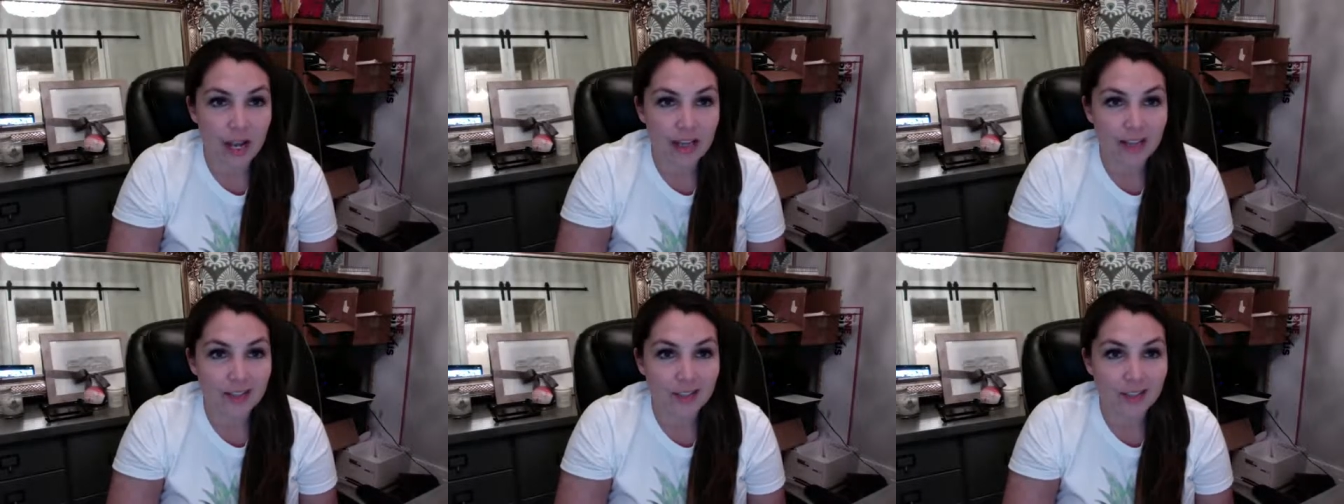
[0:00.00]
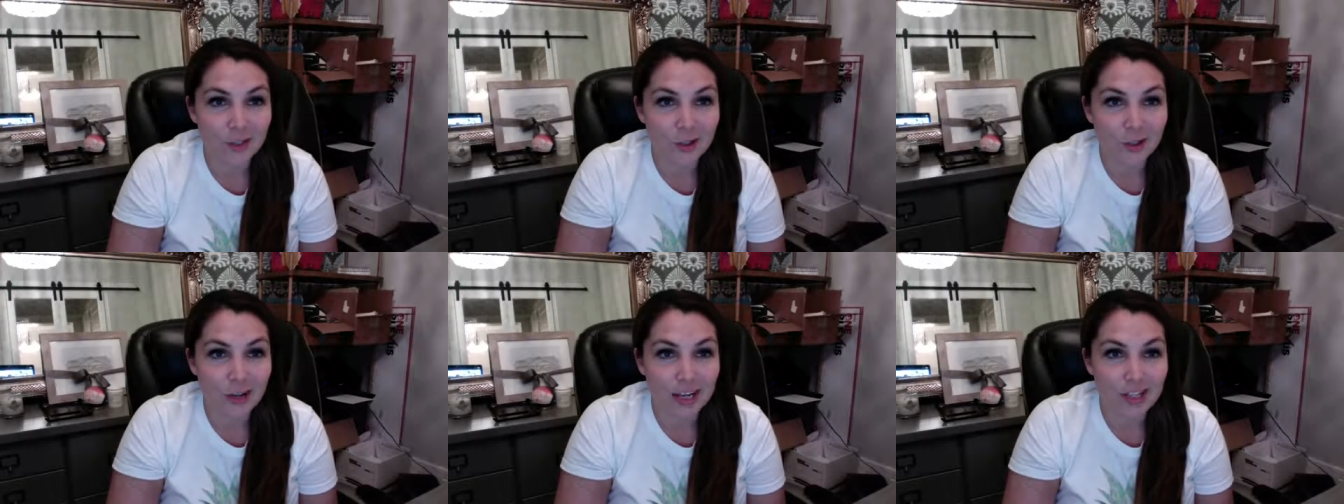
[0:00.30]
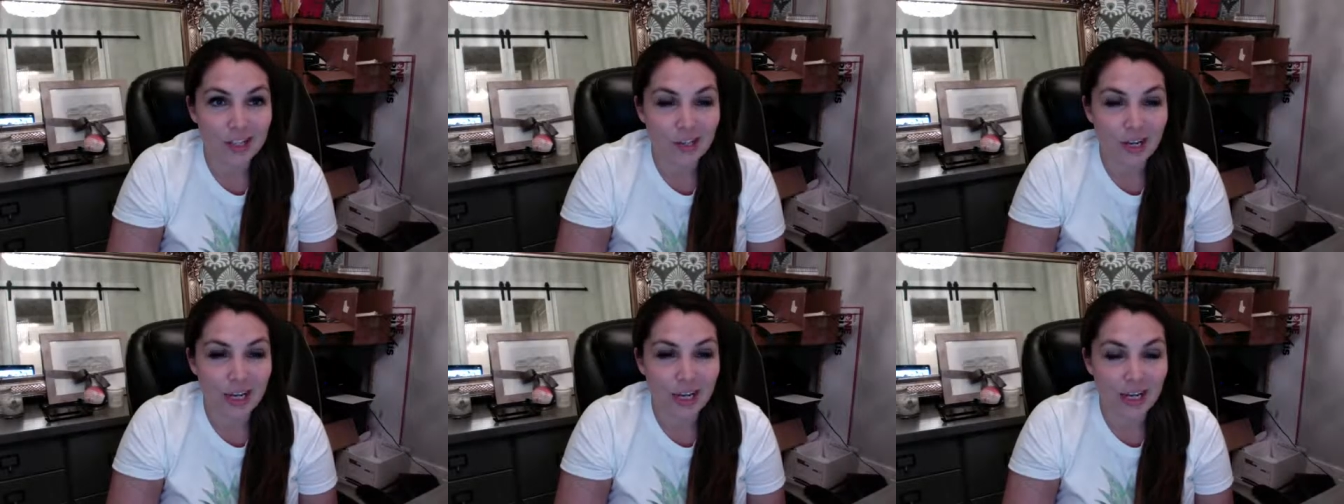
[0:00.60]
there's a great
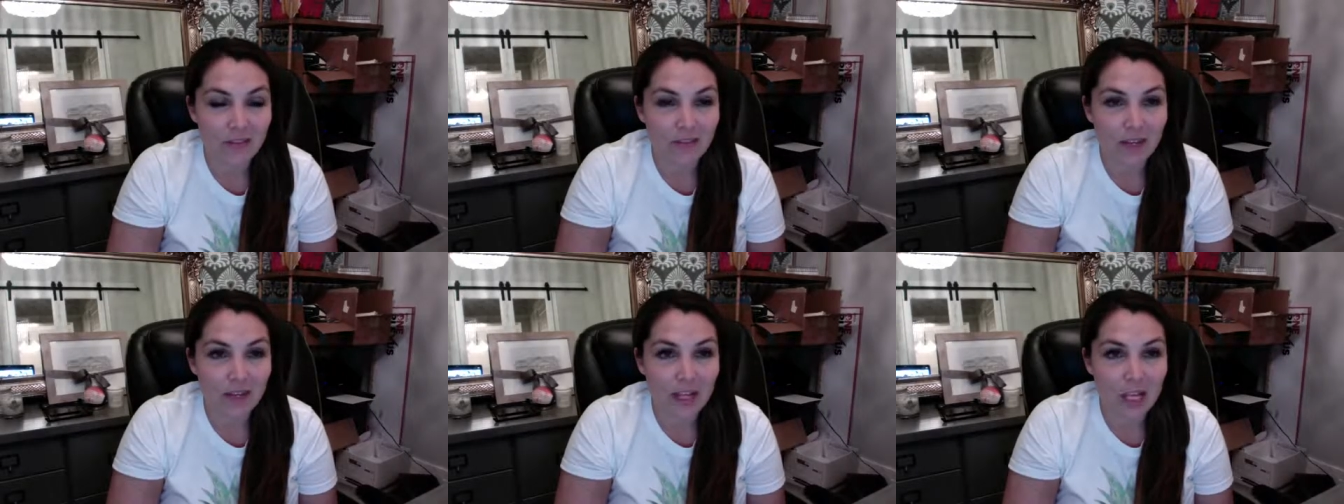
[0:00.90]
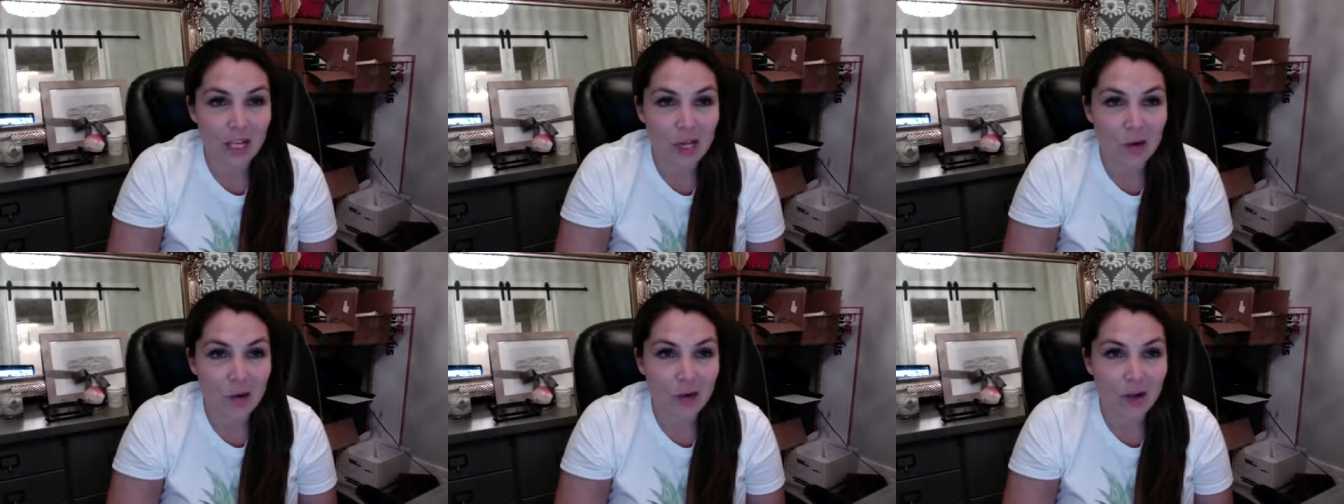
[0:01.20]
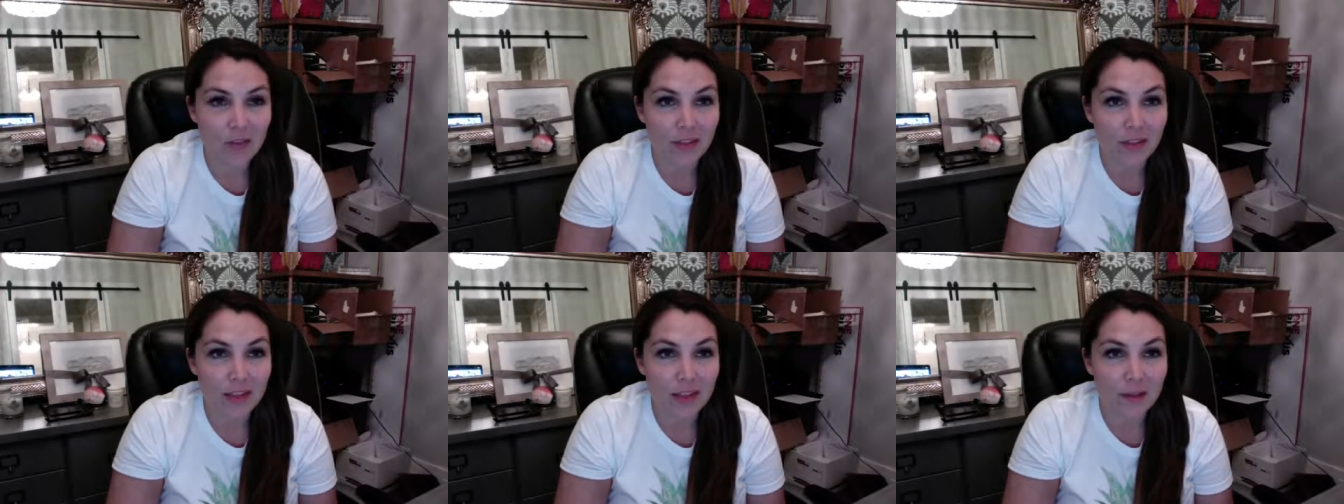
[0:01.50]
training video
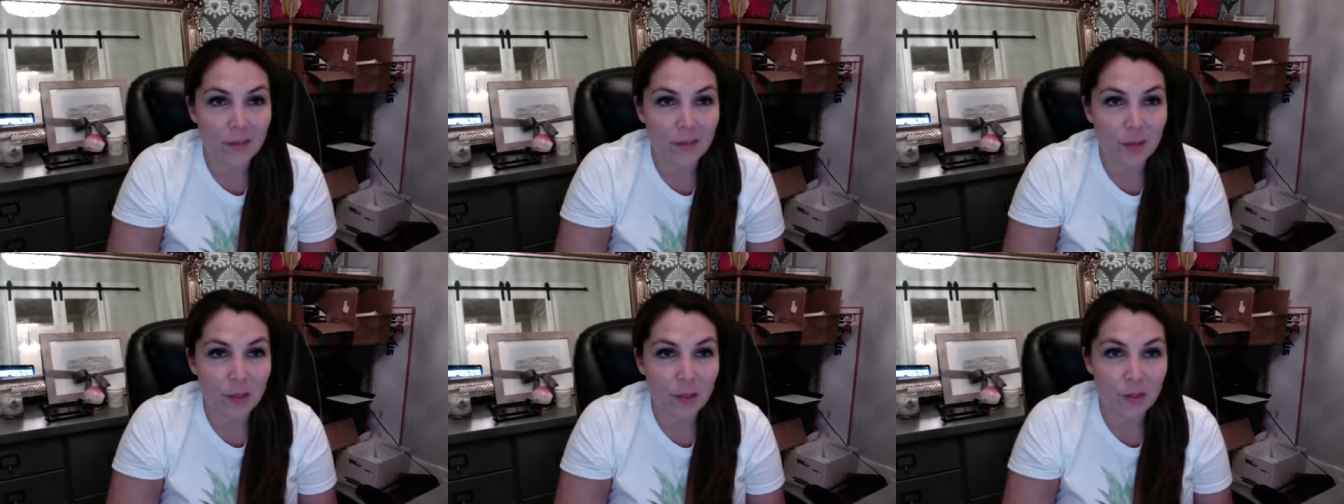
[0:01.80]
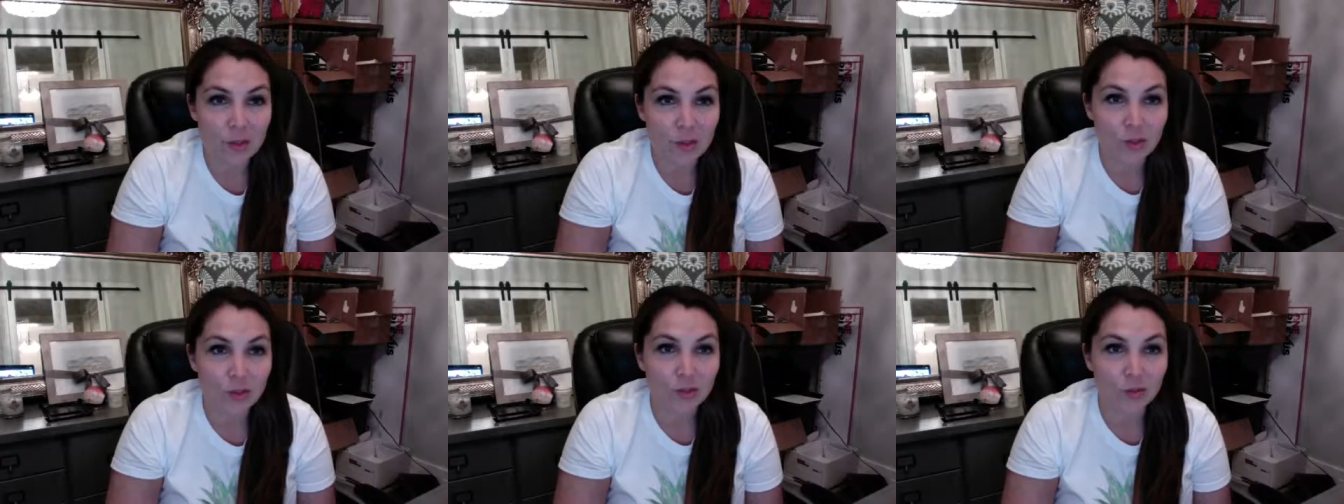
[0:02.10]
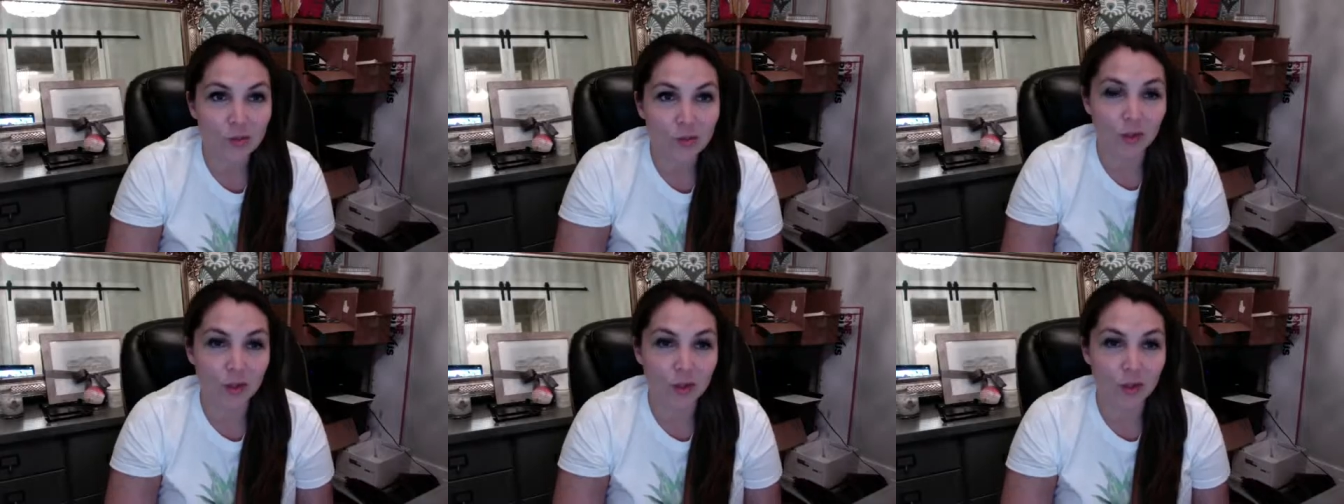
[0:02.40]
on the emotional
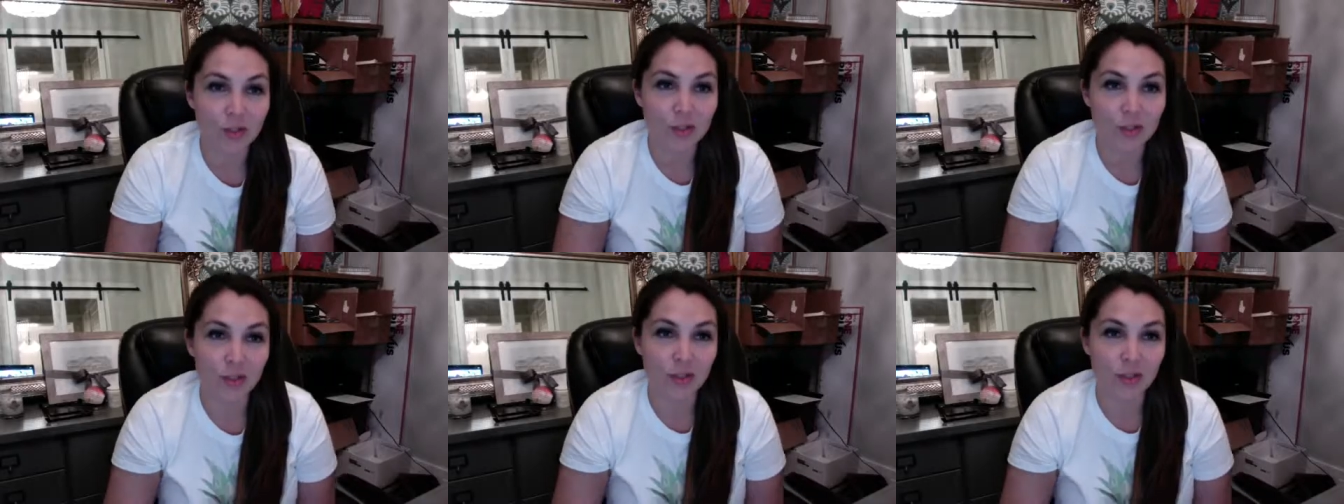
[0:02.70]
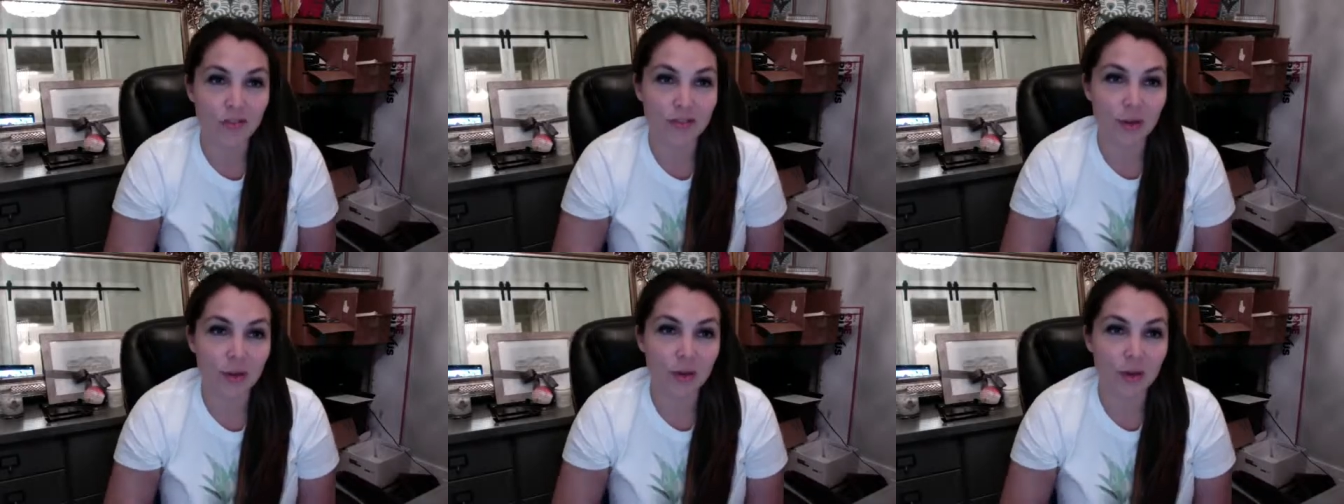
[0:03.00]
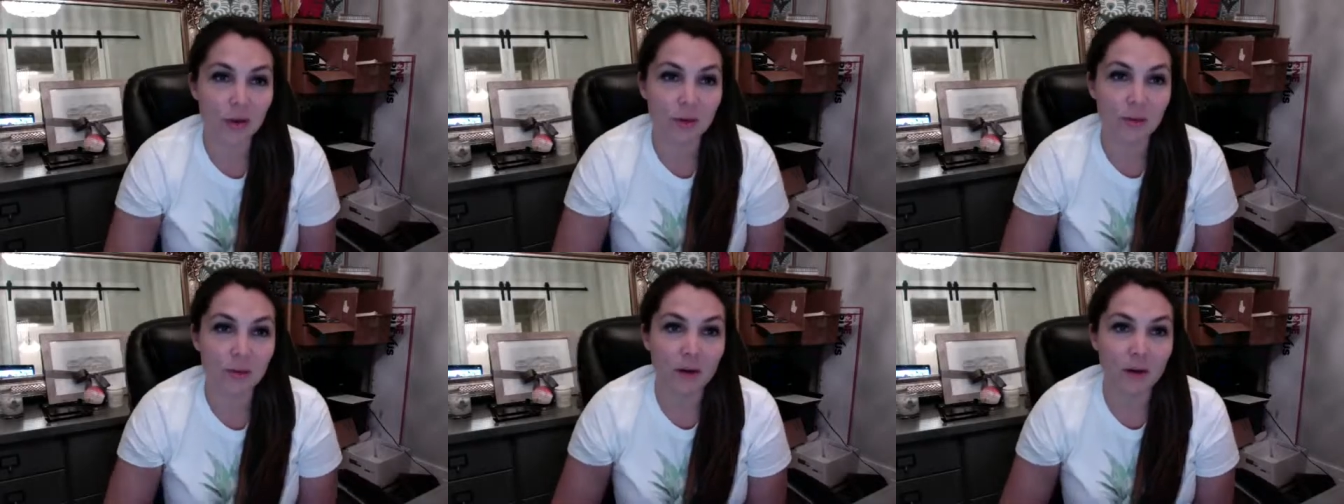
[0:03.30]
roller coaster of
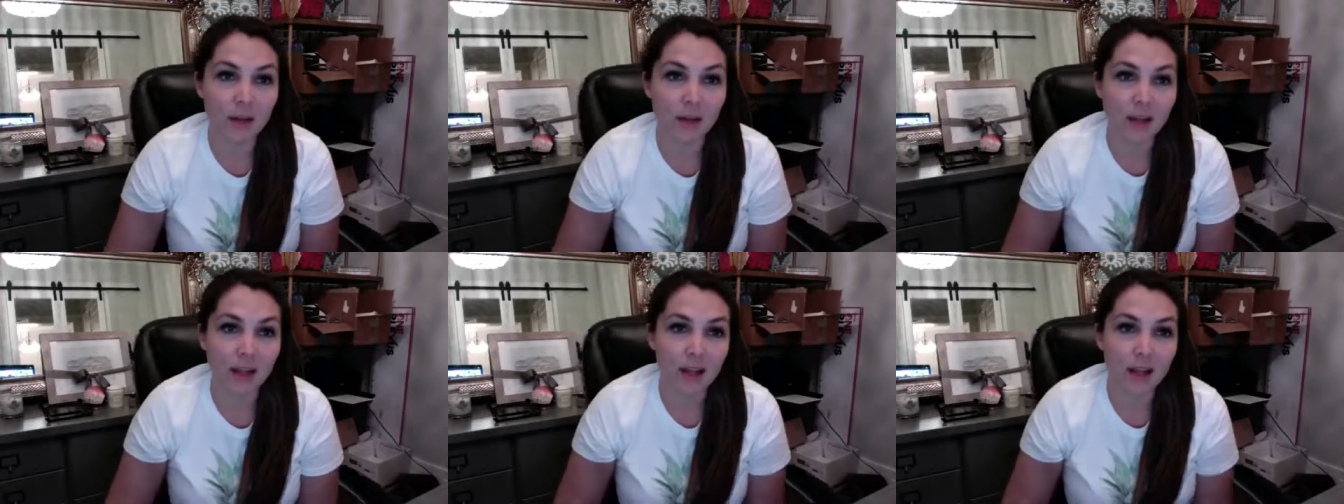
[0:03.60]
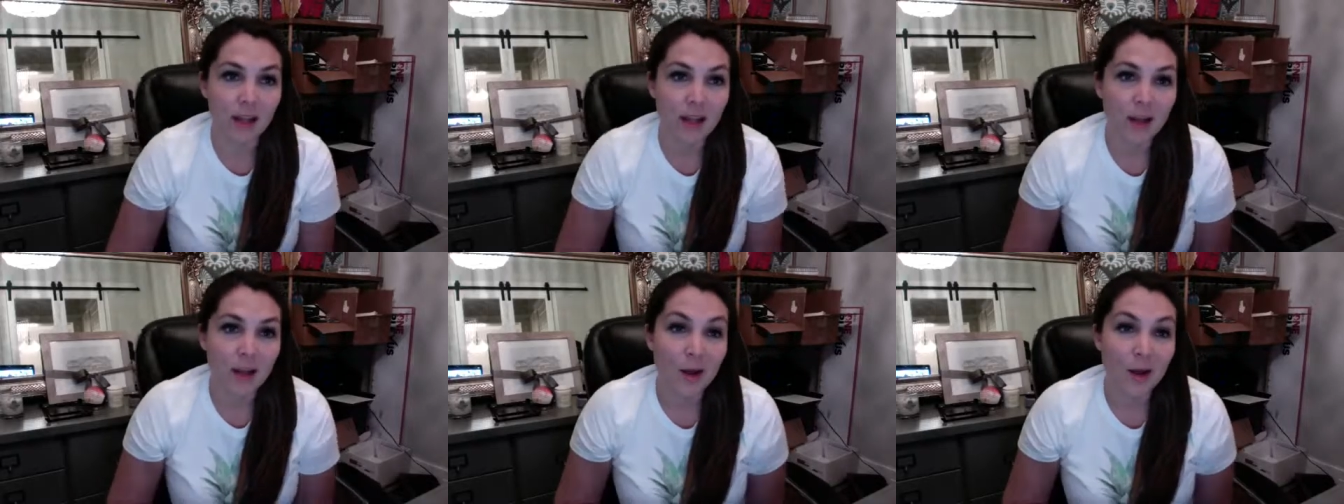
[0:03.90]
network marketing,